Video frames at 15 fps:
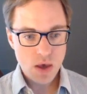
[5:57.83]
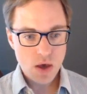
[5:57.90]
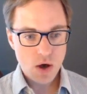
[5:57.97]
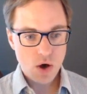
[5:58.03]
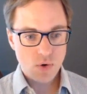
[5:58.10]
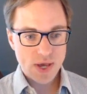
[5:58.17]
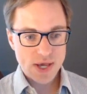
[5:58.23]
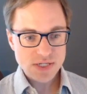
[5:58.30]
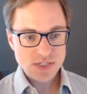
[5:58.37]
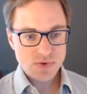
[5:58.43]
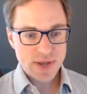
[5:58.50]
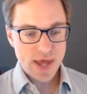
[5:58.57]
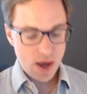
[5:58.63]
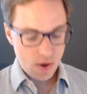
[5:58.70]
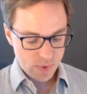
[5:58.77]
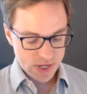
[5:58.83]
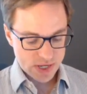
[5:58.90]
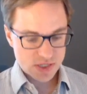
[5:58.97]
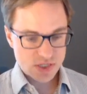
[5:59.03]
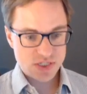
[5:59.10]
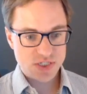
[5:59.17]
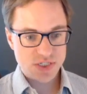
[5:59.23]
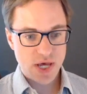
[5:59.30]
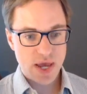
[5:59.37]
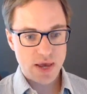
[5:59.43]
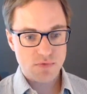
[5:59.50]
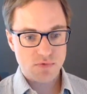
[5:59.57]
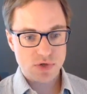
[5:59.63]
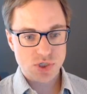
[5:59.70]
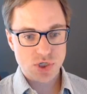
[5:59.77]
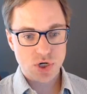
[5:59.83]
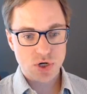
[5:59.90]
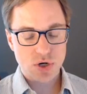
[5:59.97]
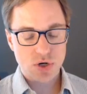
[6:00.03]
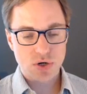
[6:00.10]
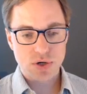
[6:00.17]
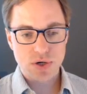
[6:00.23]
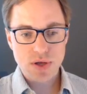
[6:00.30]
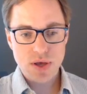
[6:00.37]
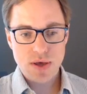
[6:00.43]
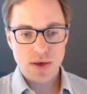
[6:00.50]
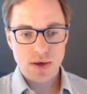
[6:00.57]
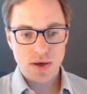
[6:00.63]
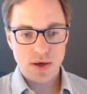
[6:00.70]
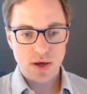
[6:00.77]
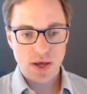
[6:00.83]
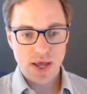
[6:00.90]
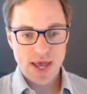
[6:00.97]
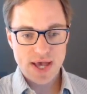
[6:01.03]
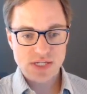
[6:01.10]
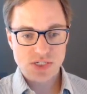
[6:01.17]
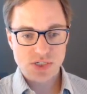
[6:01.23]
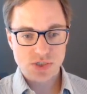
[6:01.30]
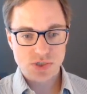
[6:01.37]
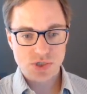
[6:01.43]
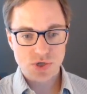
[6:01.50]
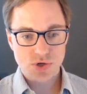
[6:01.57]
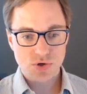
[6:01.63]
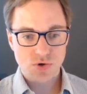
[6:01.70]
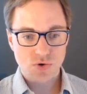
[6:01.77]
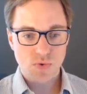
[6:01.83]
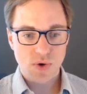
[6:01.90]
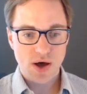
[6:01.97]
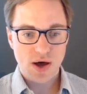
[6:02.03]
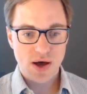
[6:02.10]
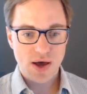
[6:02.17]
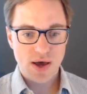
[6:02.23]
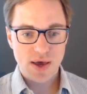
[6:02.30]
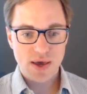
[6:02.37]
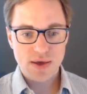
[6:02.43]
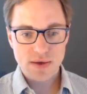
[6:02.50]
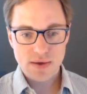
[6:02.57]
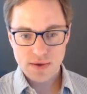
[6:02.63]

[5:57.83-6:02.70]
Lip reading: Okay, so now we can just say return s2i